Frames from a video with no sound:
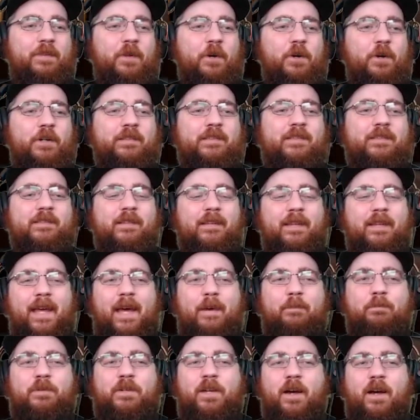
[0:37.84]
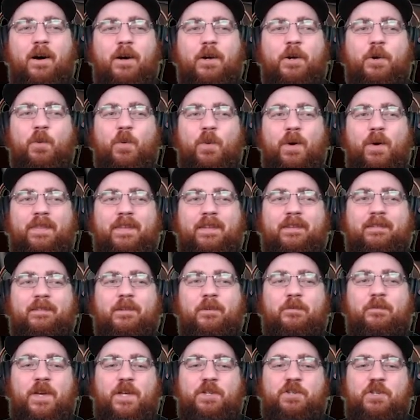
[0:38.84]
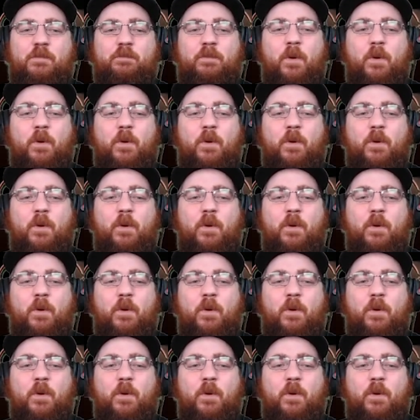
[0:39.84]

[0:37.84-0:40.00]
they're a slam dunk win this division,